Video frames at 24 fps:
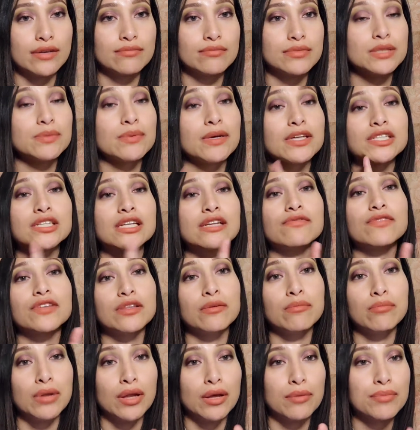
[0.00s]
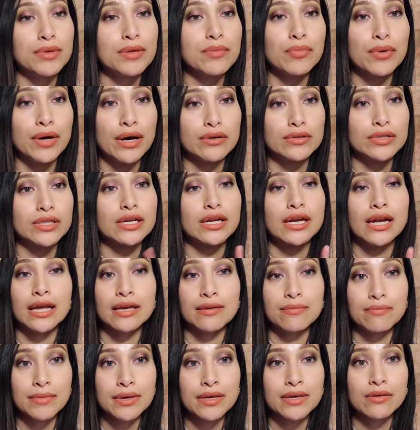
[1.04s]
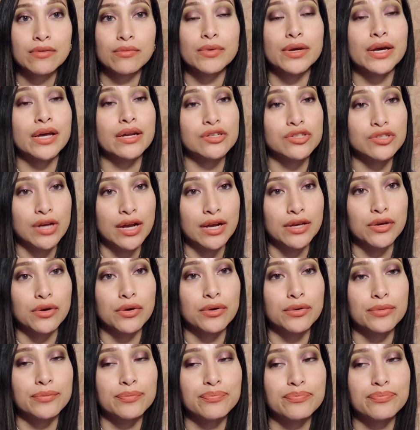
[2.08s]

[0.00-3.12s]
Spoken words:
Especially for the blunt people out there like me. We gotta try, y'all.